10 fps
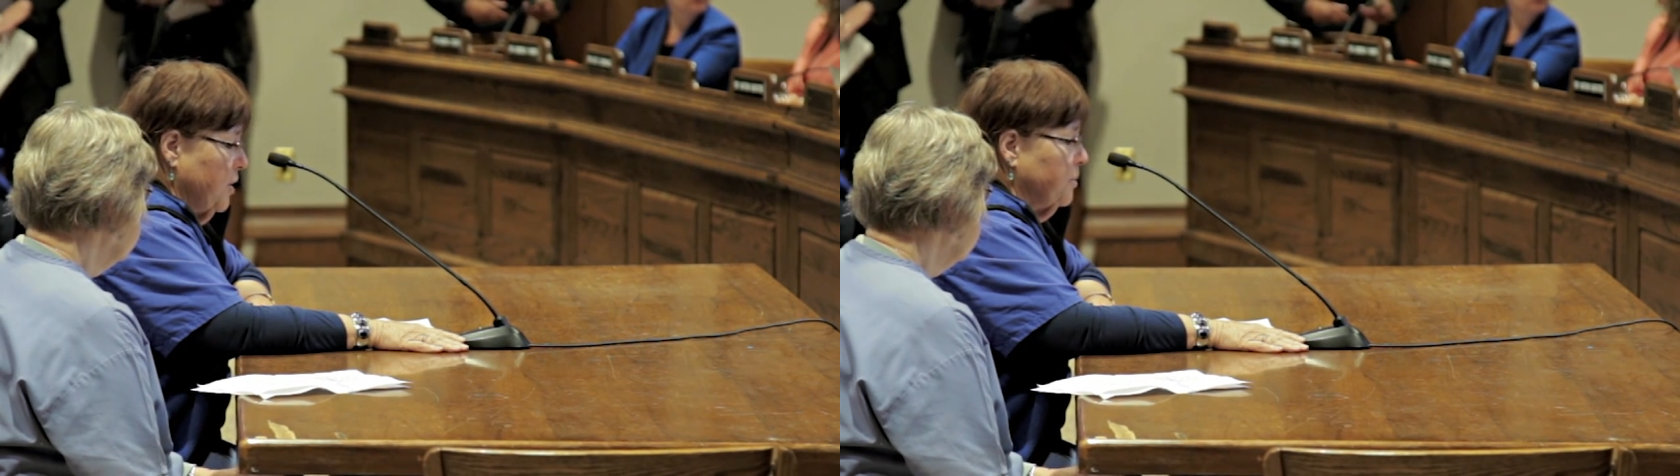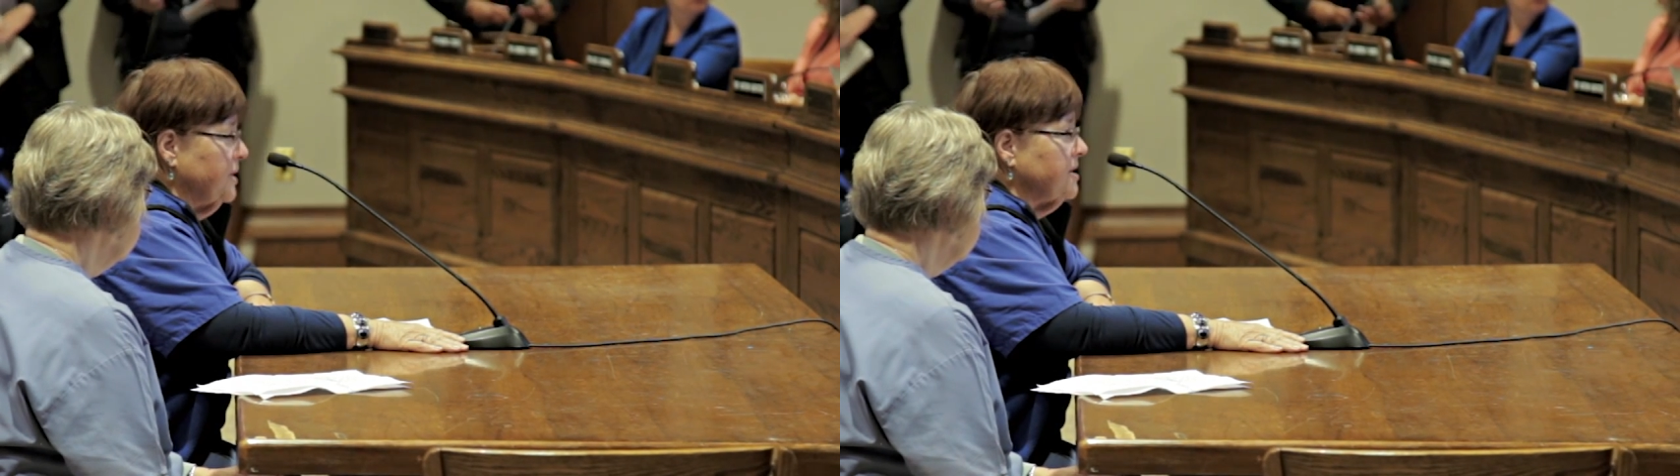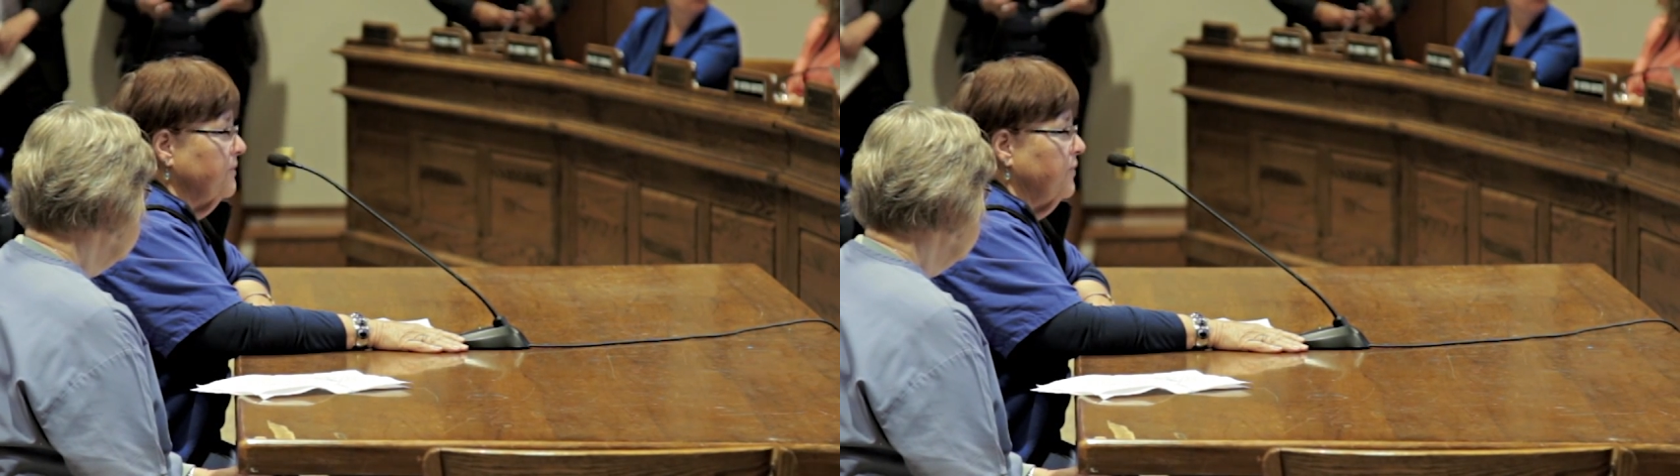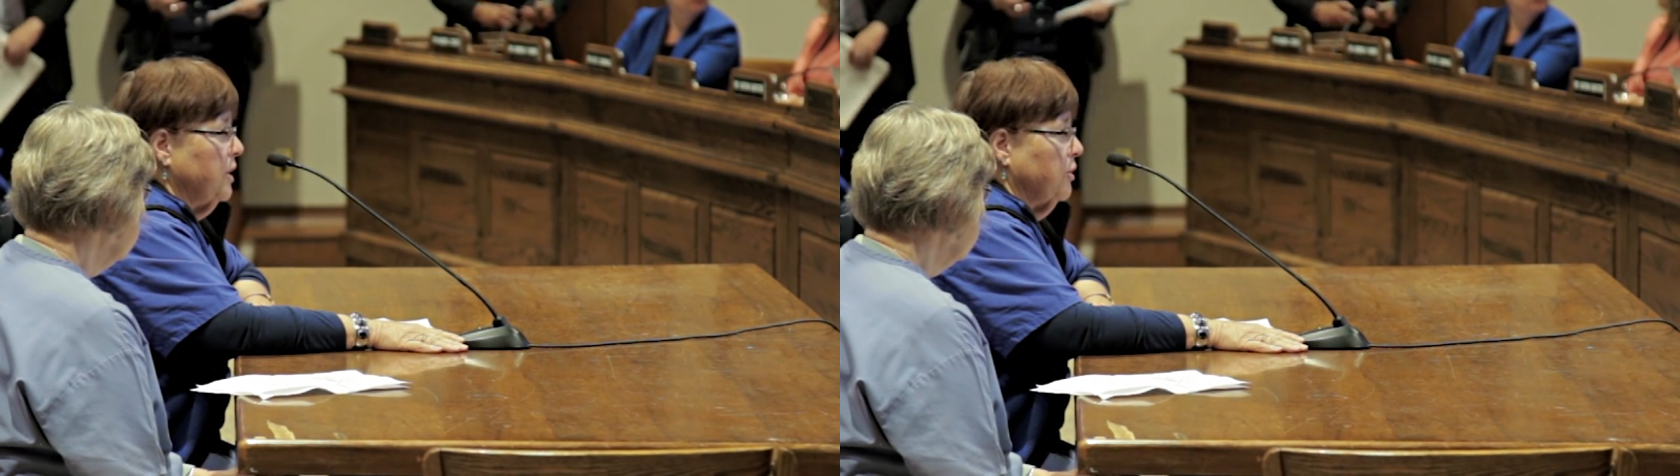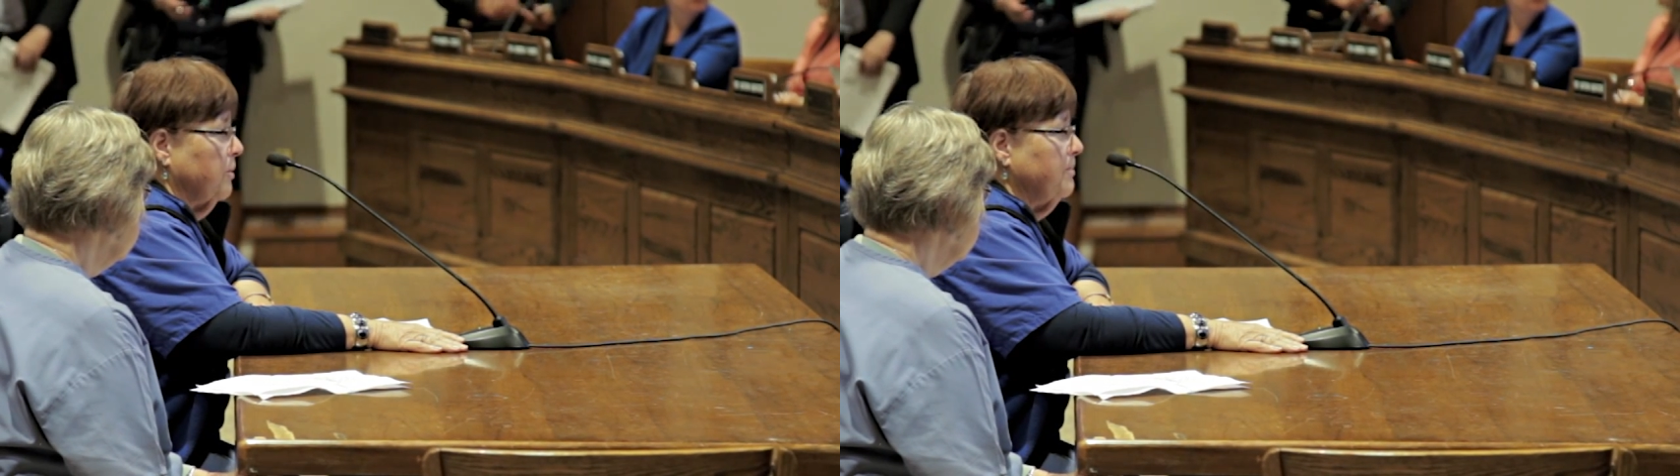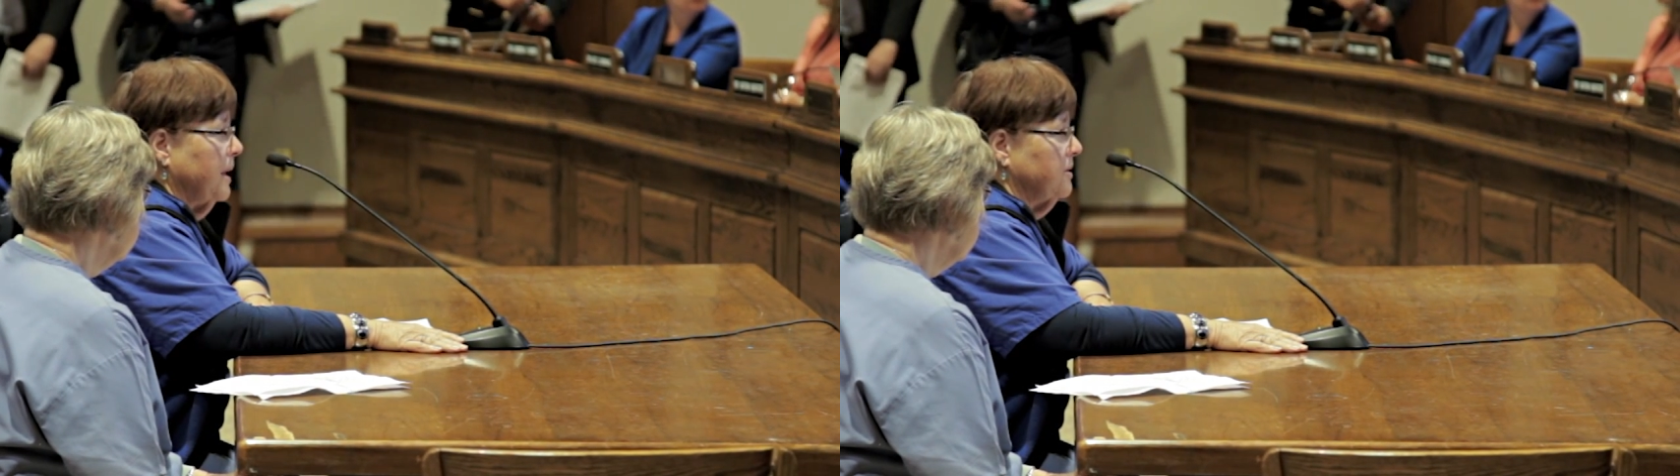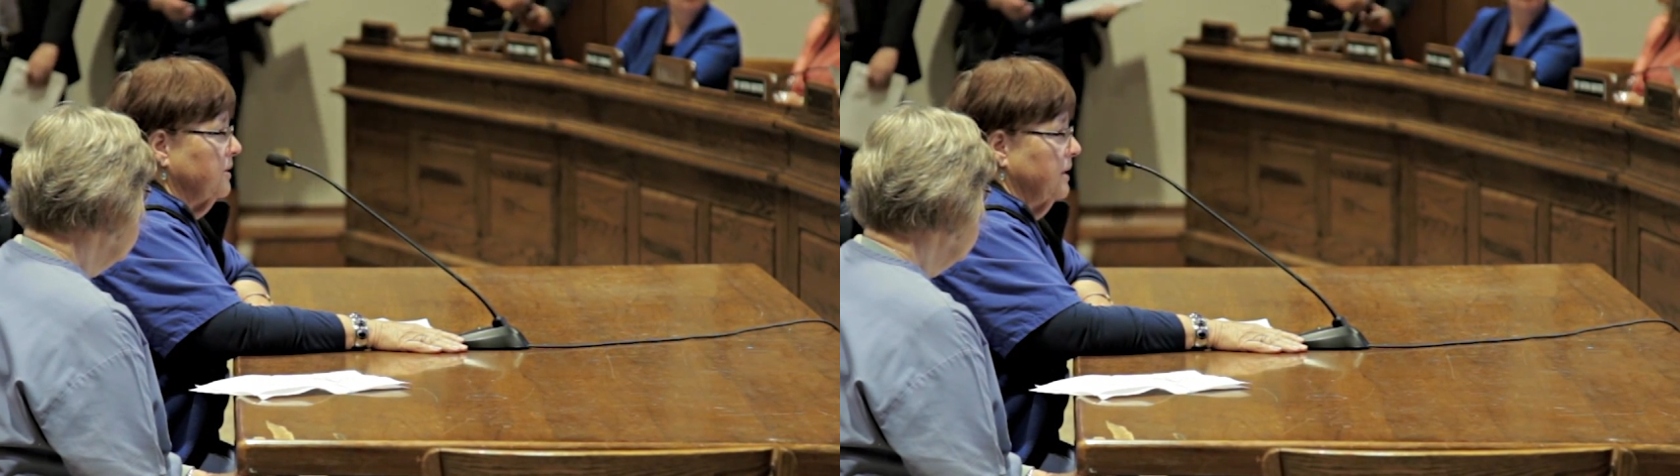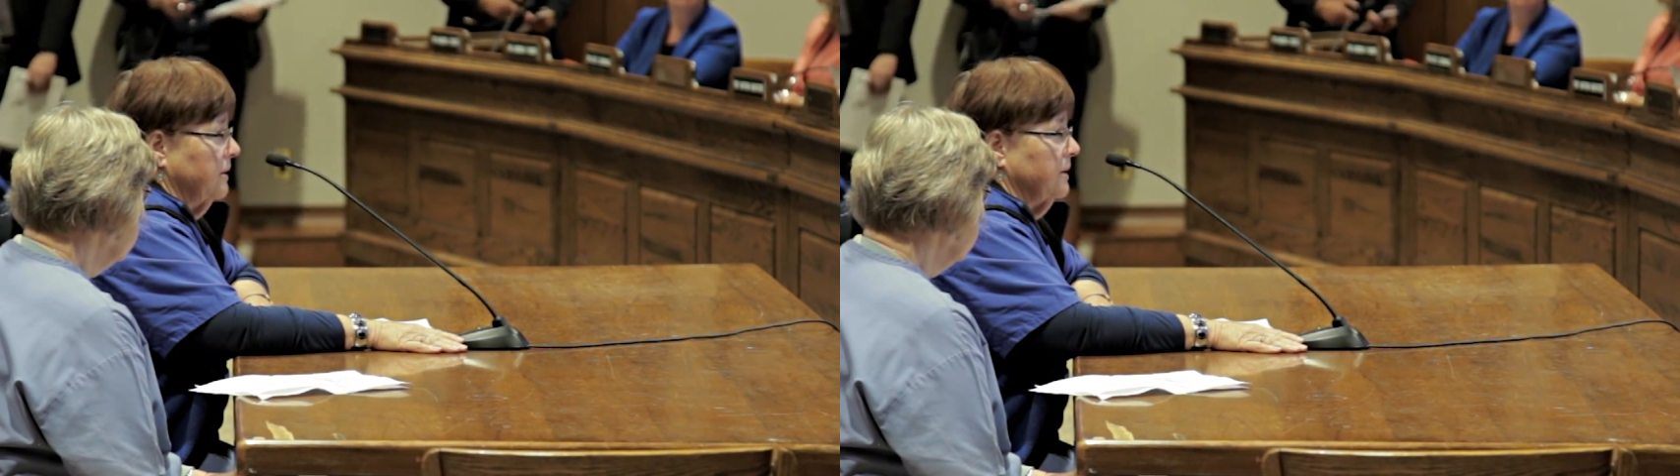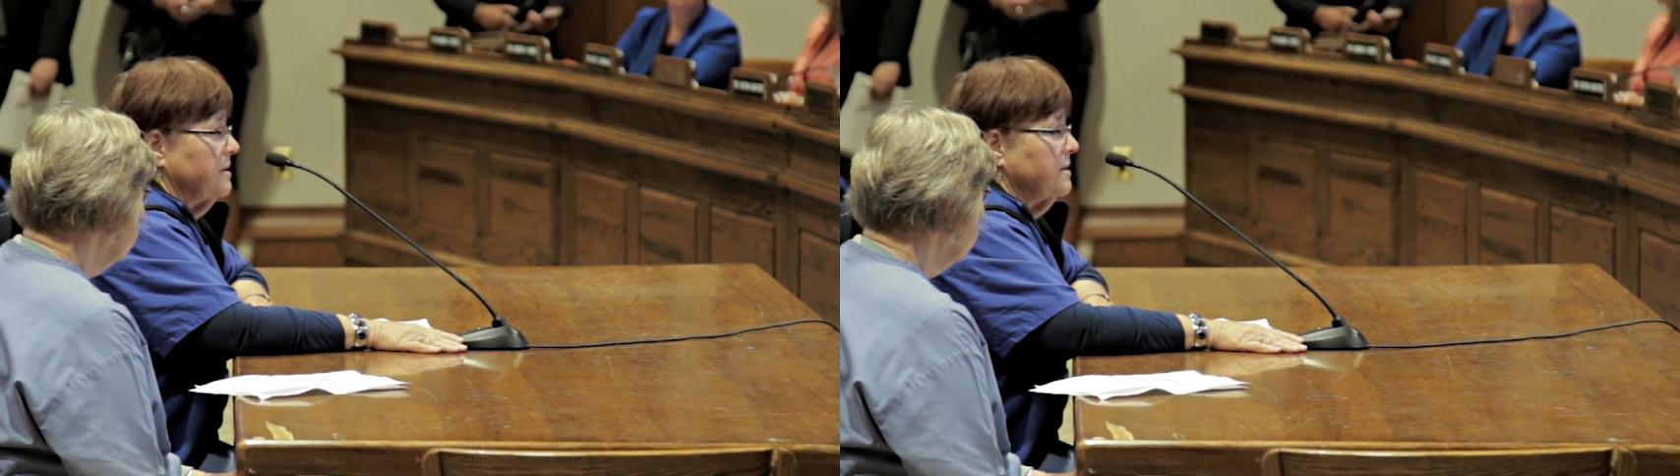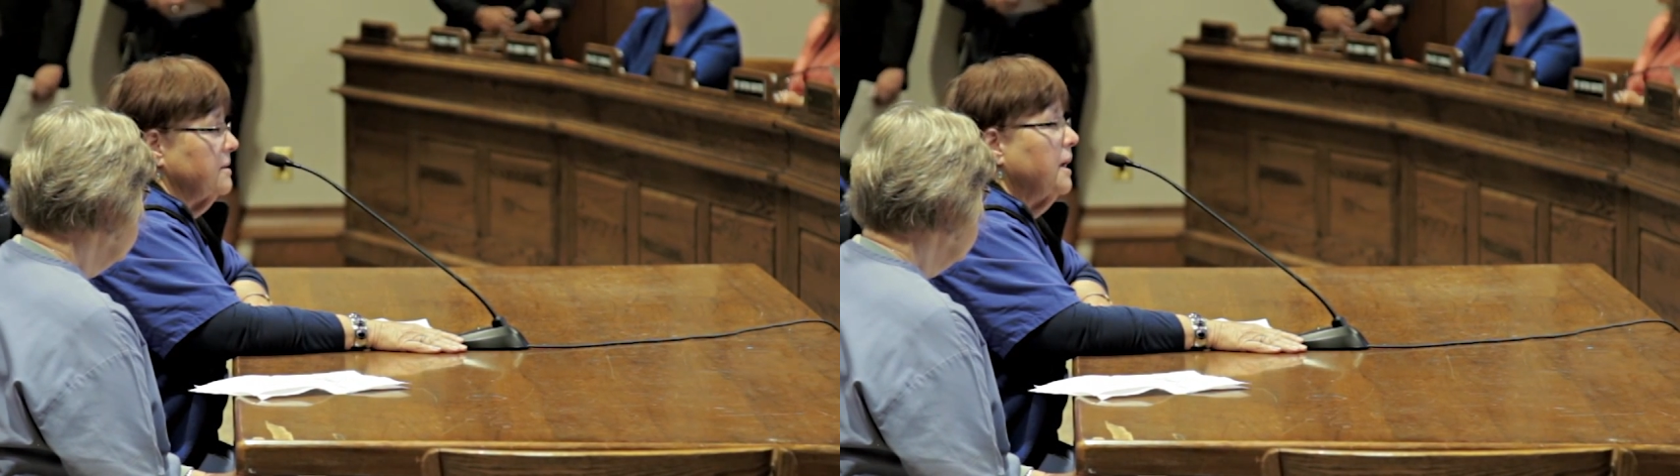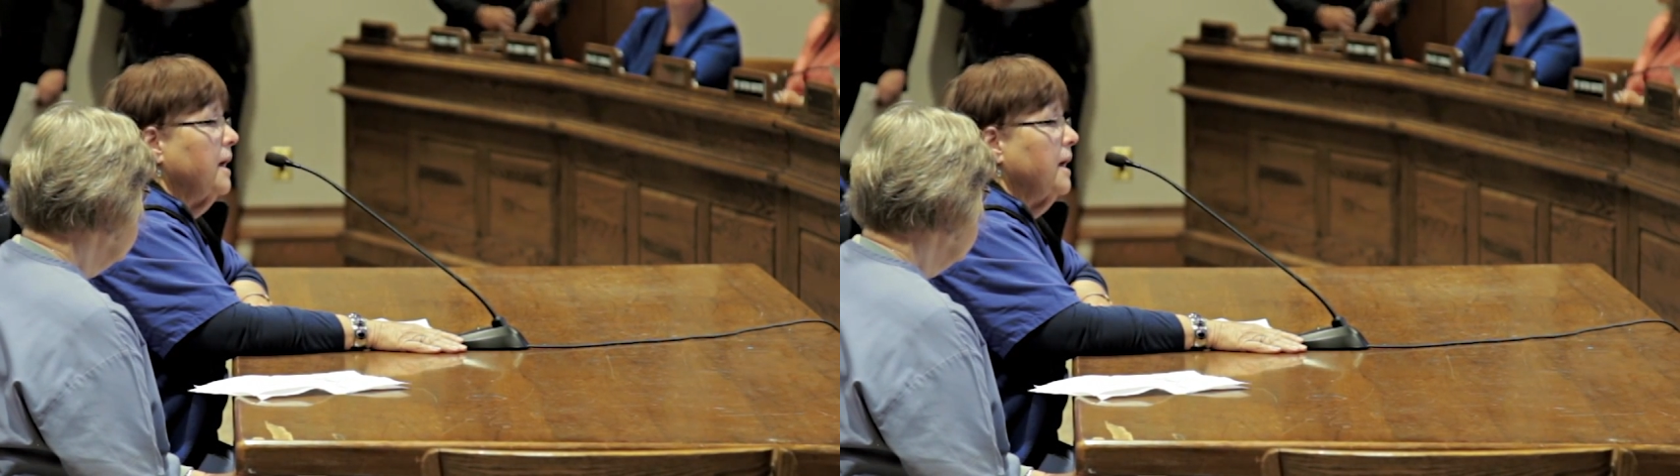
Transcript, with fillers: with severe mental illness.